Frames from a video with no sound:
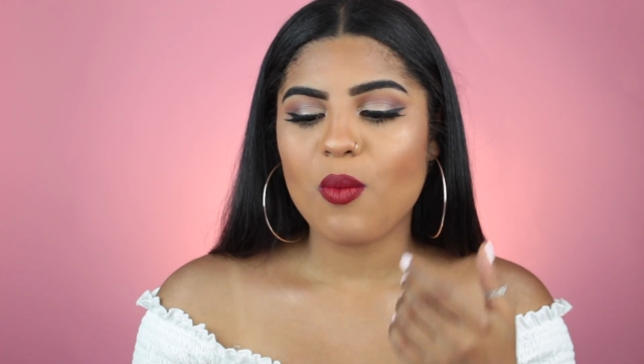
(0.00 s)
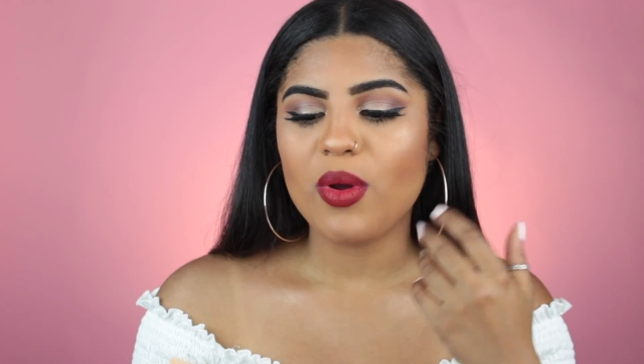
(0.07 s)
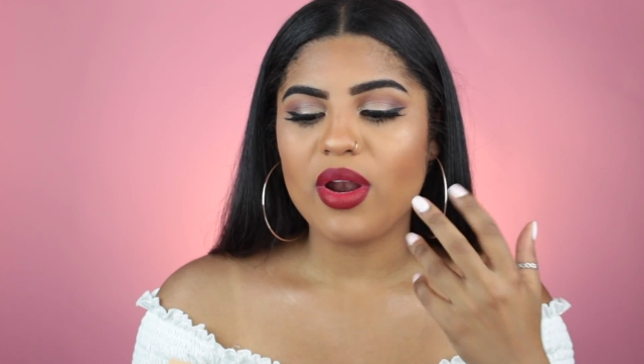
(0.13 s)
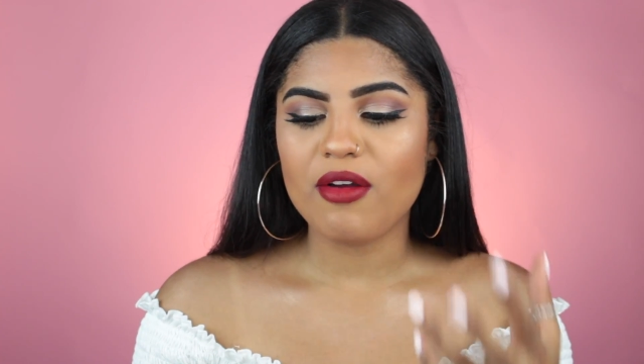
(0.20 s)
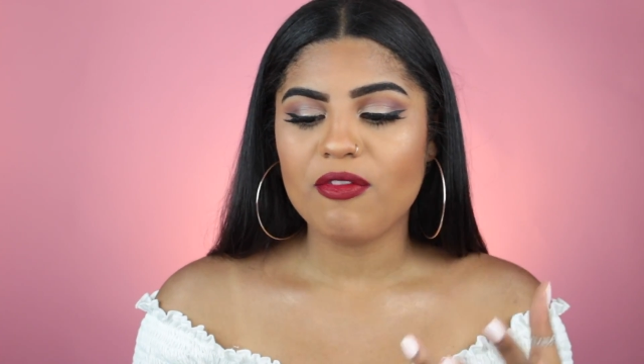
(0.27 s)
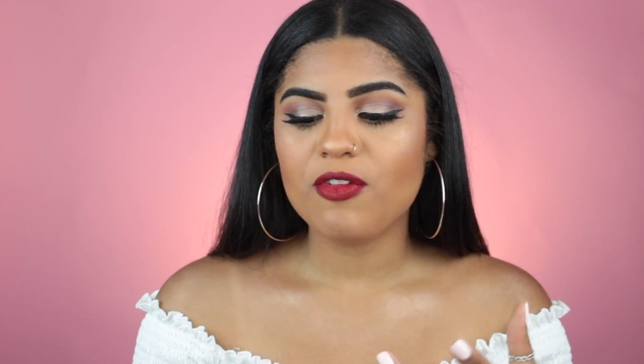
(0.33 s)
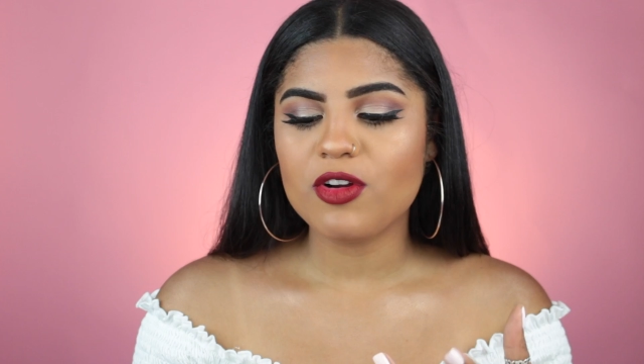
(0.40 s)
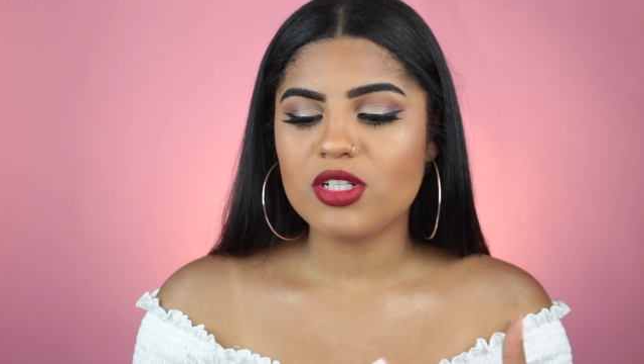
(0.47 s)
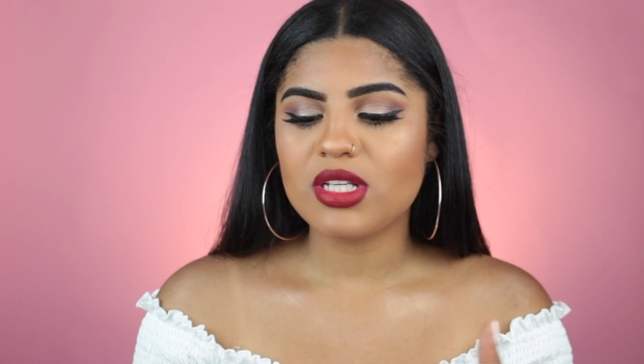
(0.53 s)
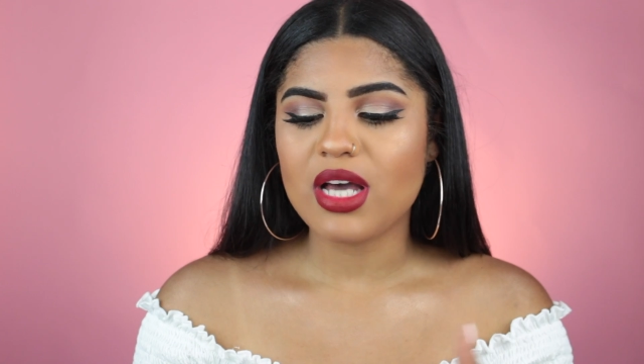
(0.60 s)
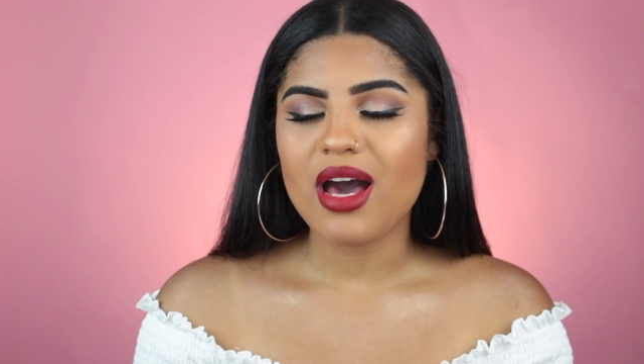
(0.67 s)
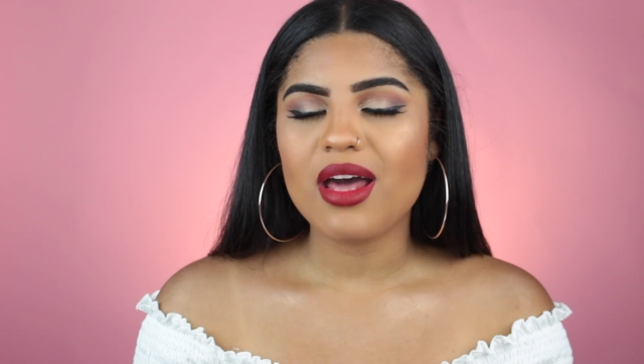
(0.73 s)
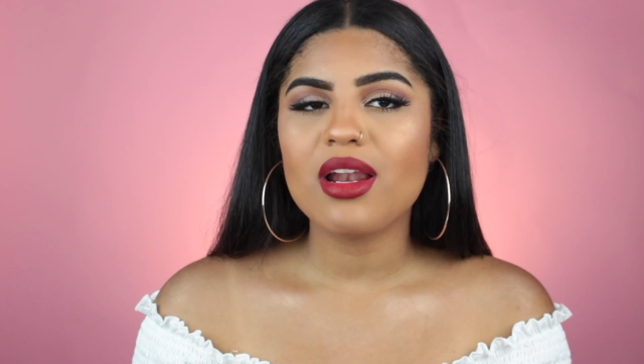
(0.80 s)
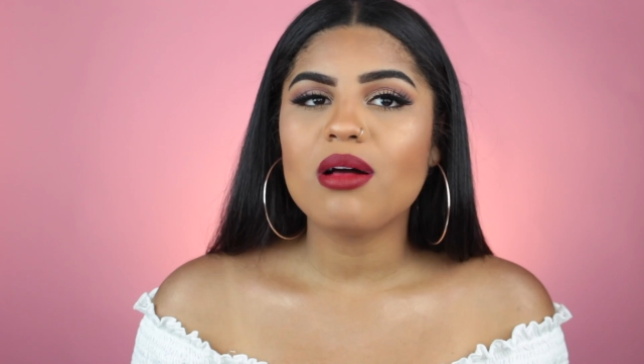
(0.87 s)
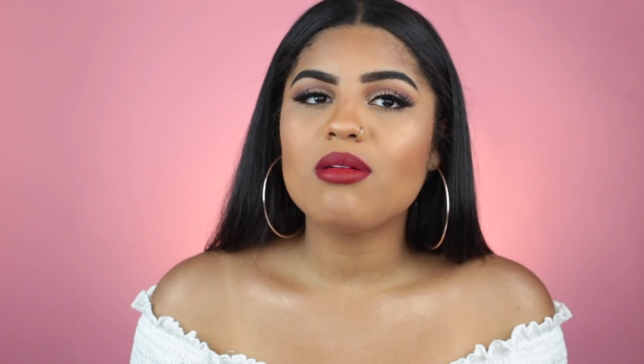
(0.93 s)
when I first
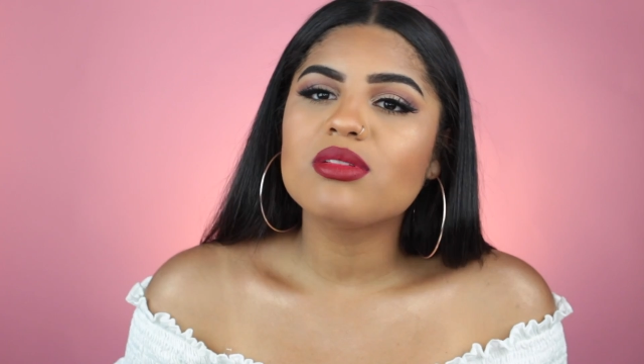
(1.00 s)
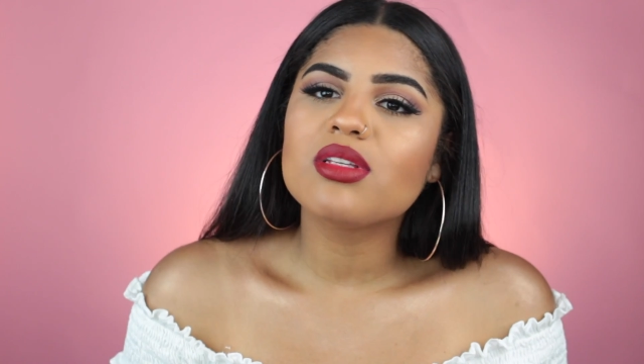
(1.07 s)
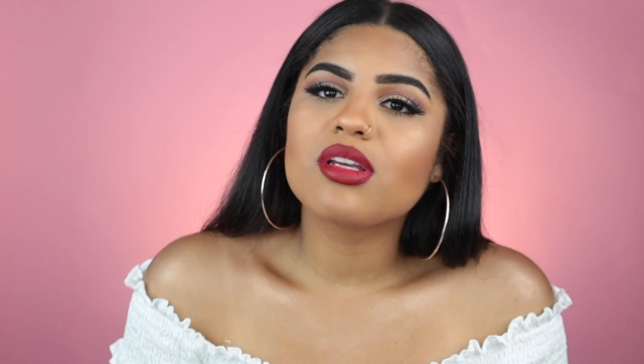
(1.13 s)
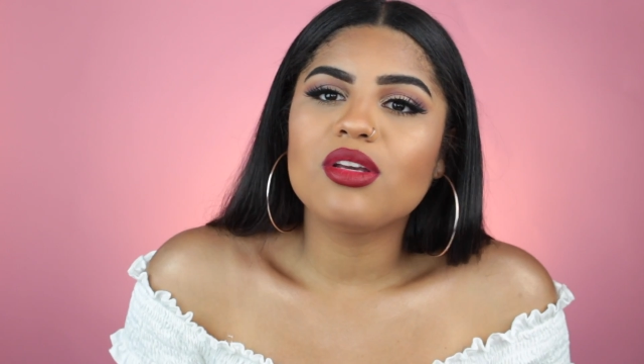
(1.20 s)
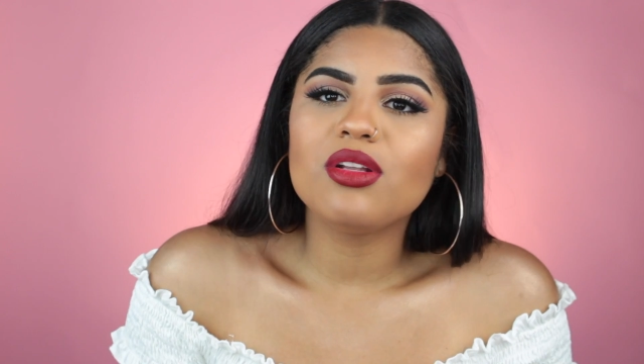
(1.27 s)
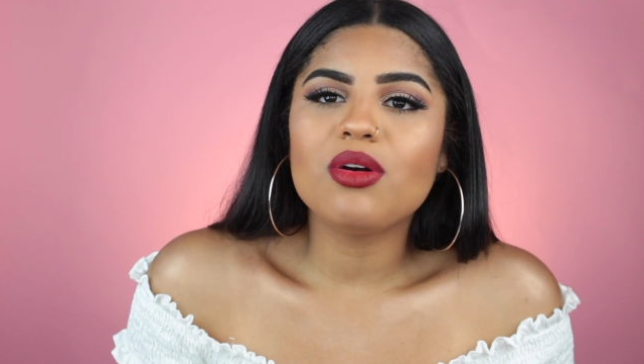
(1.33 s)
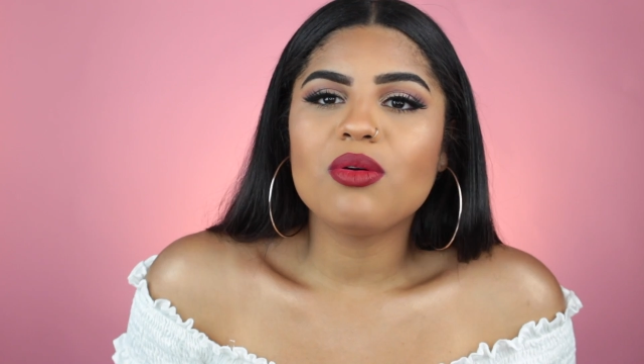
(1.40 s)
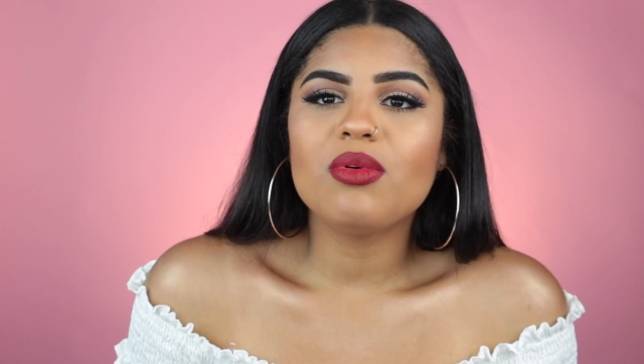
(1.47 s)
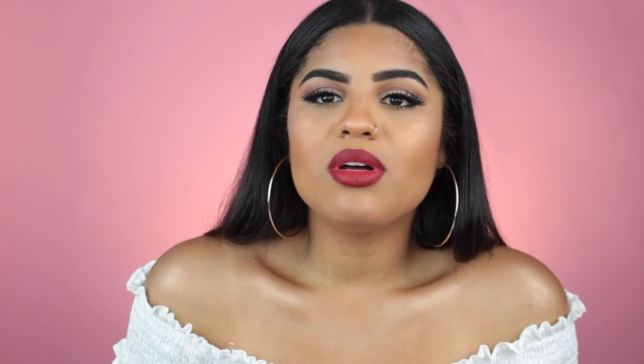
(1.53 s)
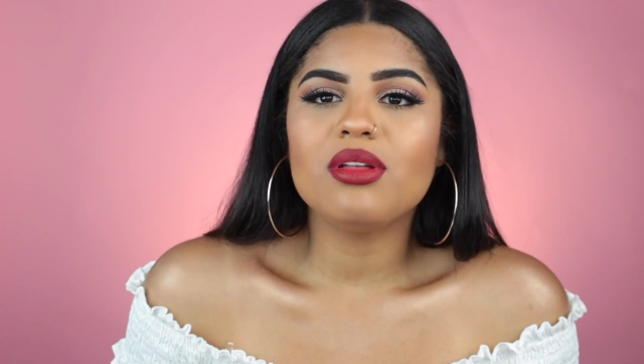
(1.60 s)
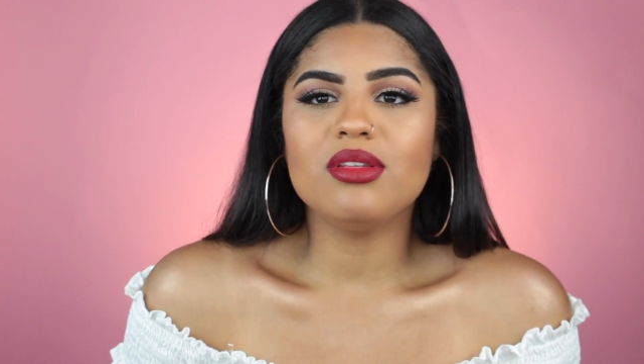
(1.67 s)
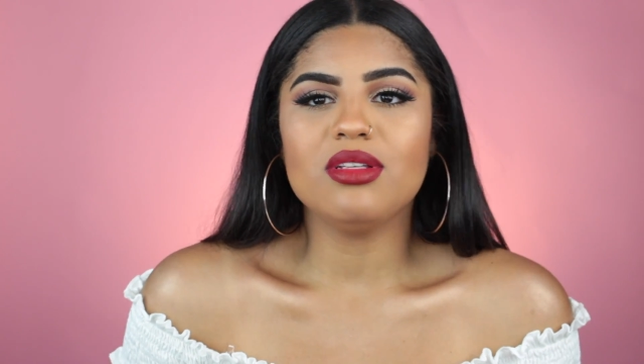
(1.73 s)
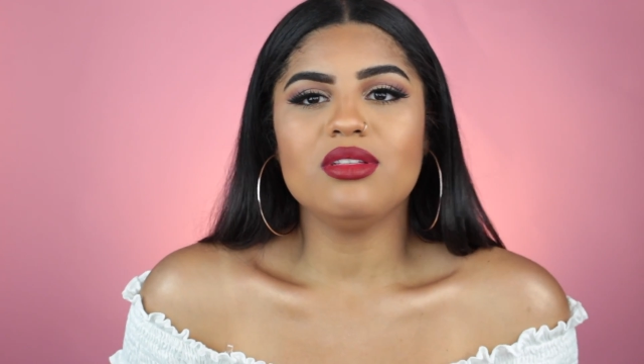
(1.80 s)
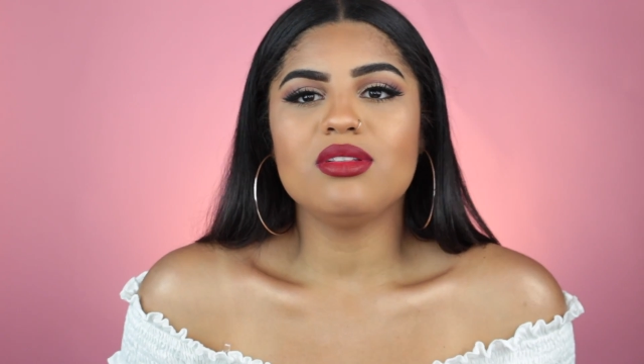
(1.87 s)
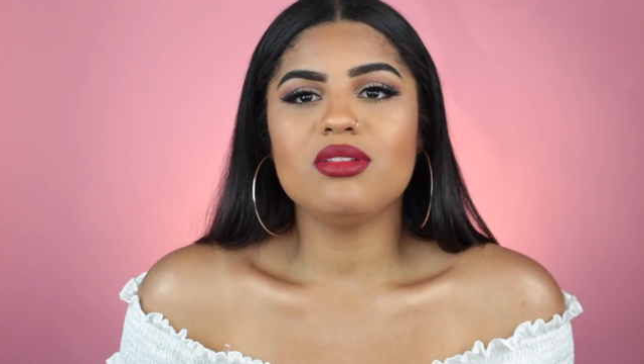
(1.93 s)
got it, I was like, you know
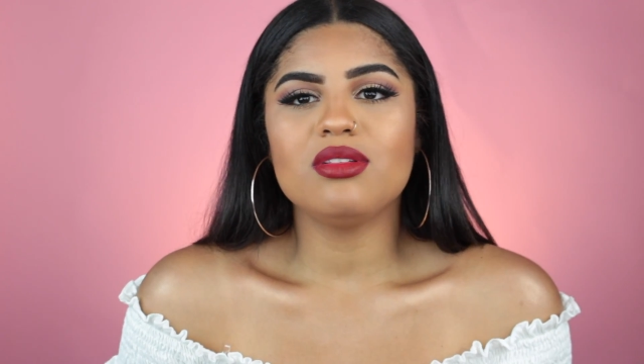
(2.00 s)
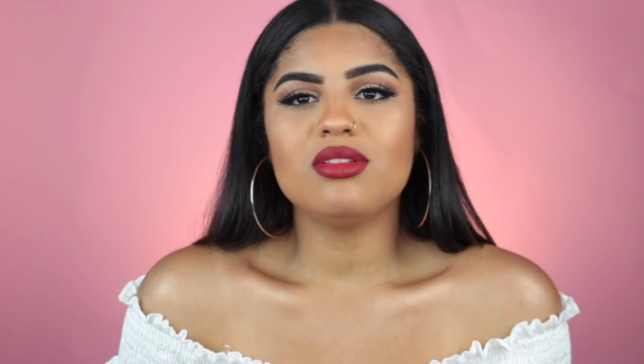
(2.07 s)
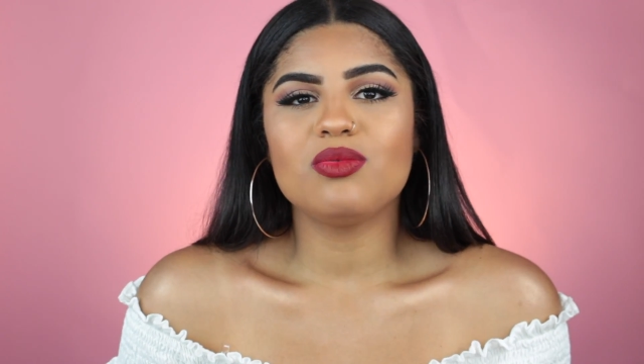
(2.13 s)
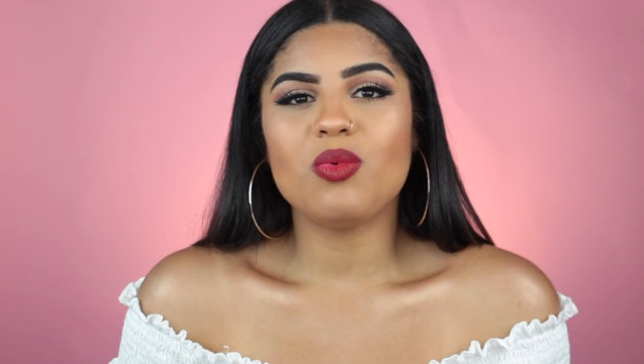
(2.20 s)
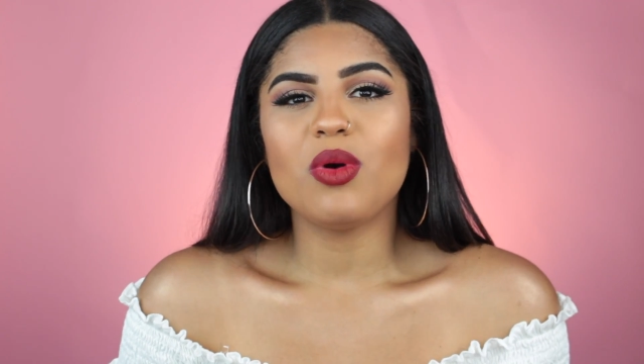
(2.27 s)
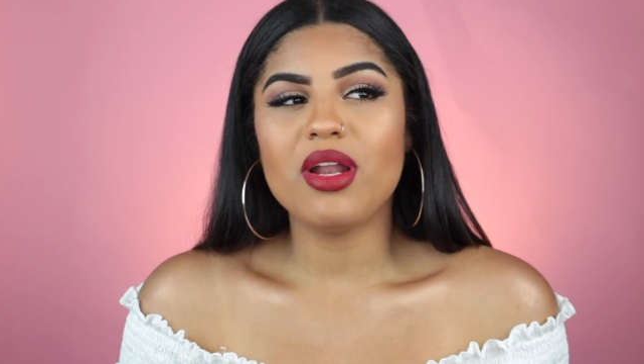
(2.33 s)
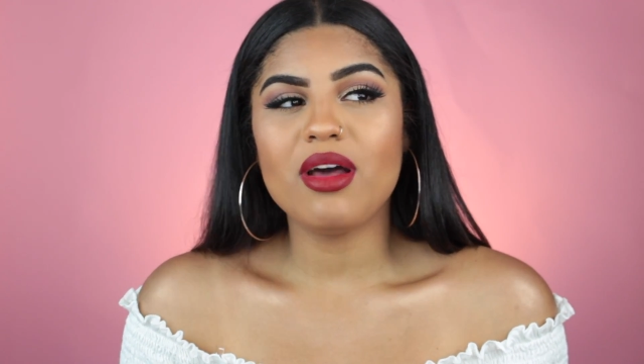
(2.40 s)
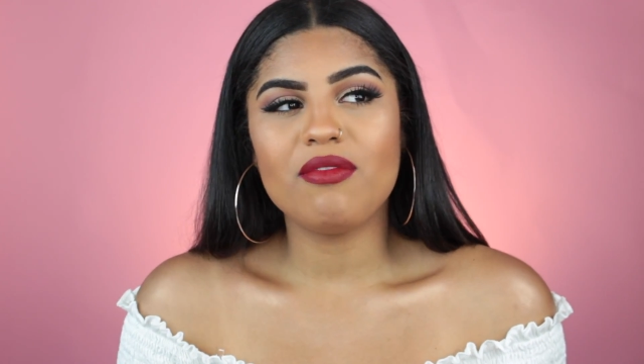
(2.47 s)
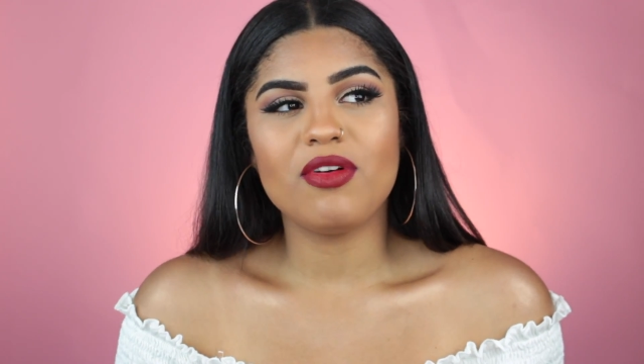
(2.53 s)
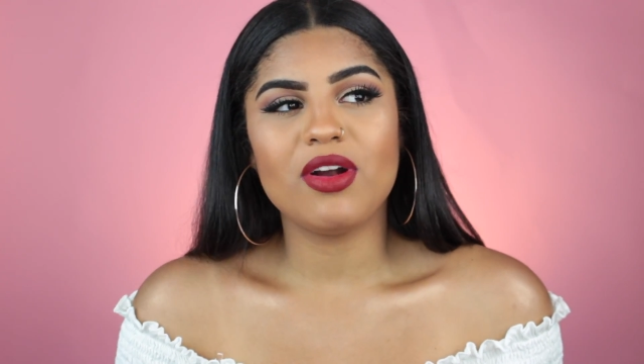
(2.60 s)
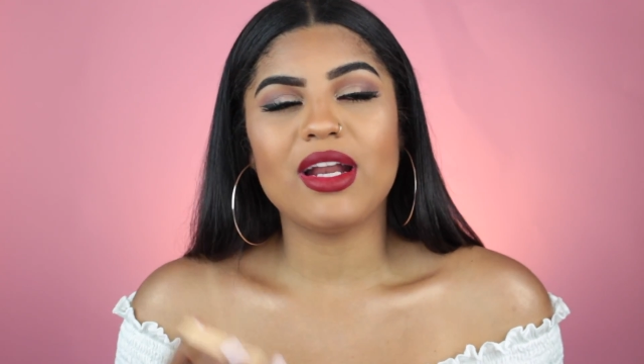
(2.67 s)
what, this is whatever.